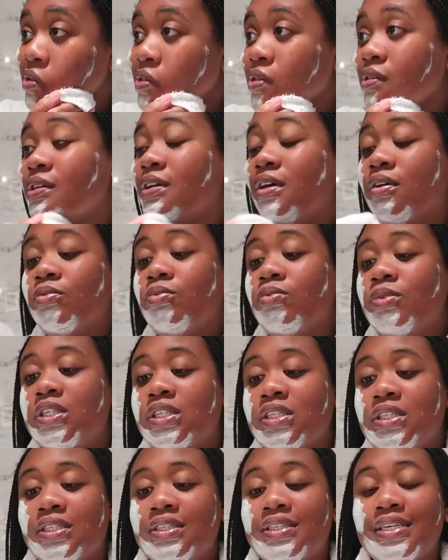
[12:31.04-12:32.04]
So yeah, we're
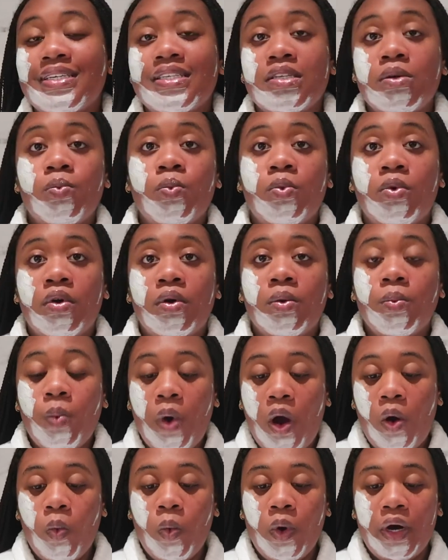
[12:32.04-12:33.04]
just gonna take some
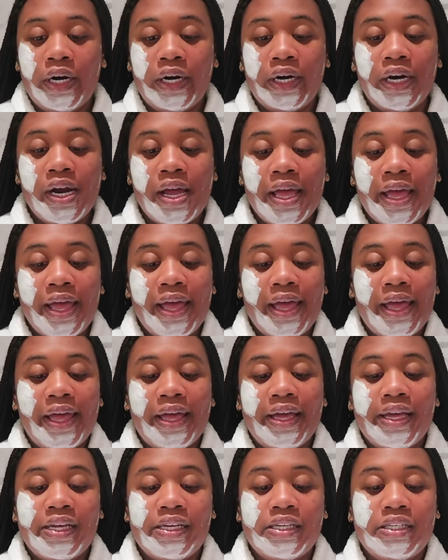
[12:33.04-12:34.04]
warm water
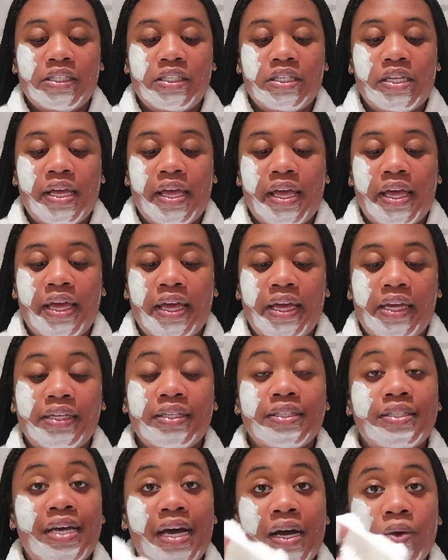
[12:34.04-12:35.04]
and a
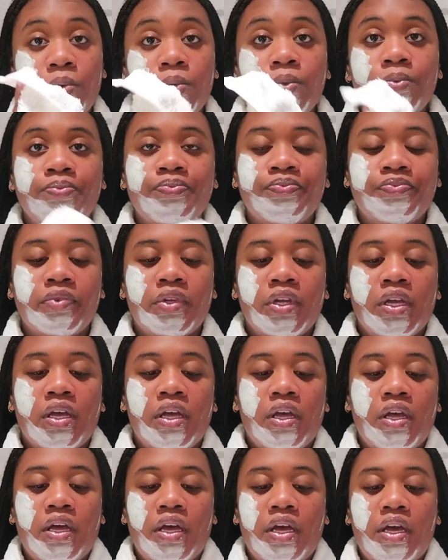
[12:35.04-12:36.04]
towel,
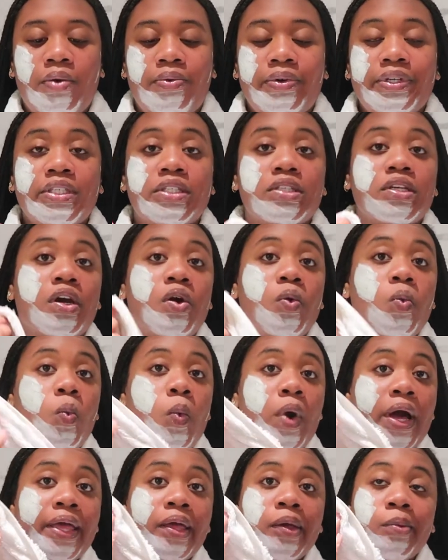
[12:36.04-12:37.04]
and we're just gonna
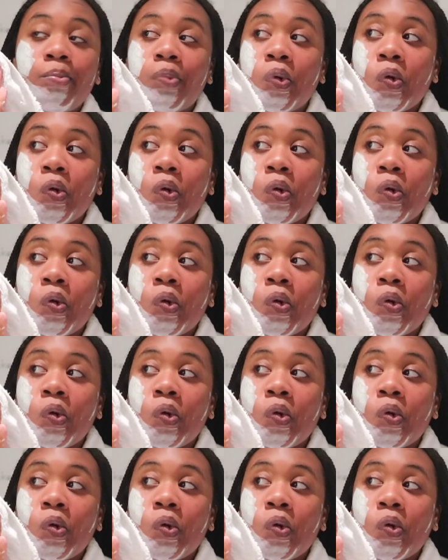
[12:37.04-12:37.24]
wipe